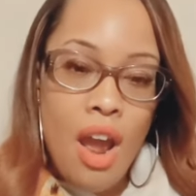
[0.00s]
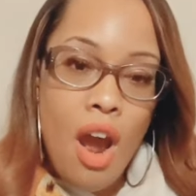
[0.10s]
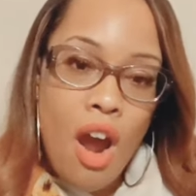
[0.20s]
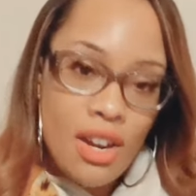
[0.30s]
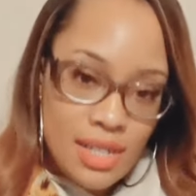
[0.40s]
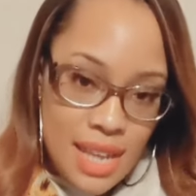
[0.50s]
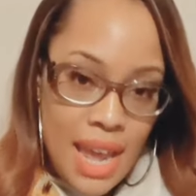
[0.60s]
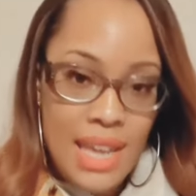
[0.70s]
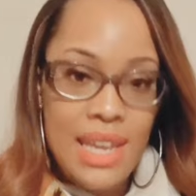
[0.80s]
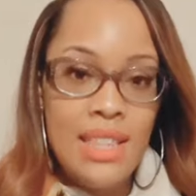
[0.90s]
are
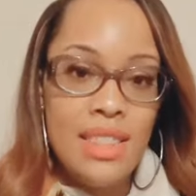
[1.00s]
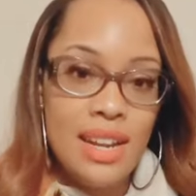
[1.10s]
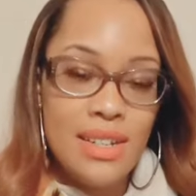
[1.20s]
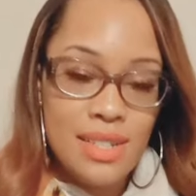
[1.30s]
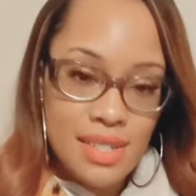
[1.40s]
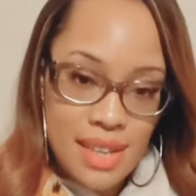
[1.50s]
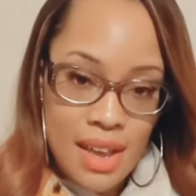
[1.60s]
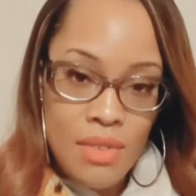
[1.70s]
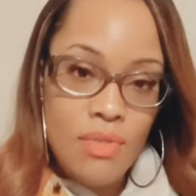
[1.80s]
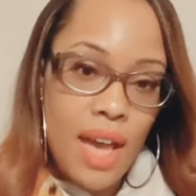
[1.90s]
taking their self